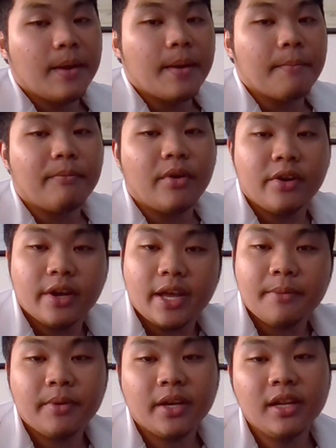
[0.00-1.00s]

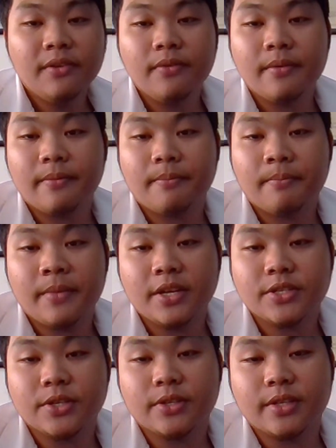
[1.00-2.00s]
Periapical
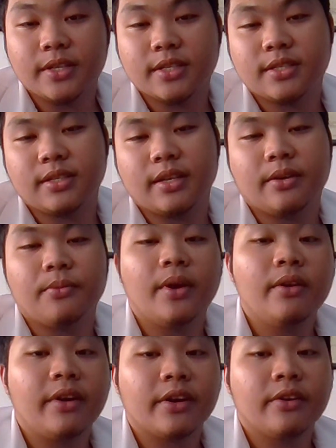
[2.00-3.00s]
inflammation is a
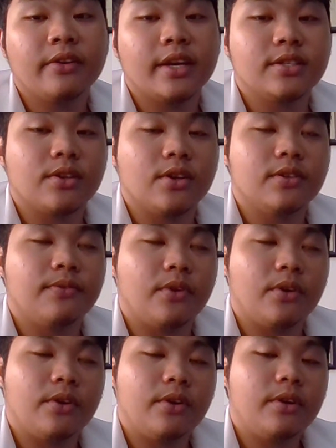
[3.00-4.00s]
well-recognized cause
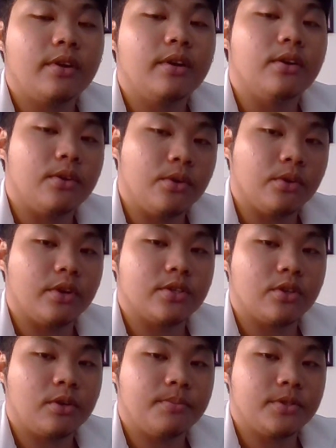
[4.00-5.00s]
for root
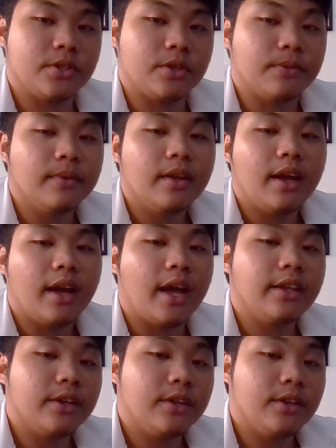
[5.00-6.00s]
resorption.
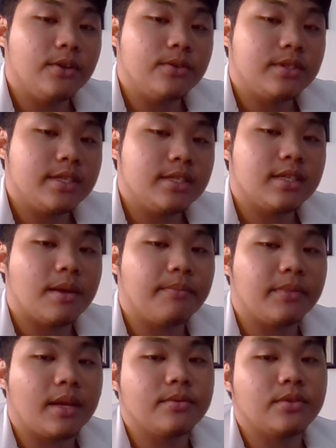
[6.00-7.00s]
Ankylosis
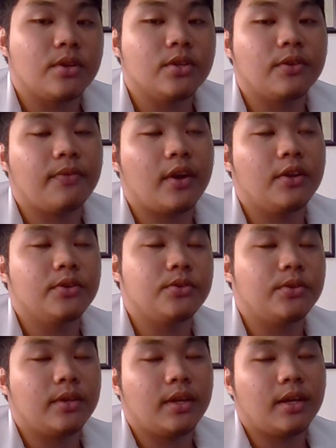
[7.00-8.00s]
sometimes also follows
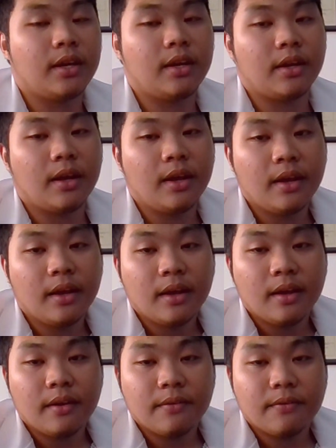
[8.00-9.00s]

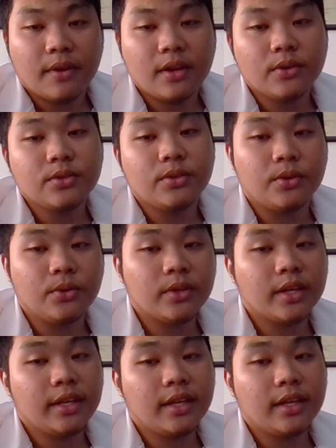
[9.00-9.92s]
root canal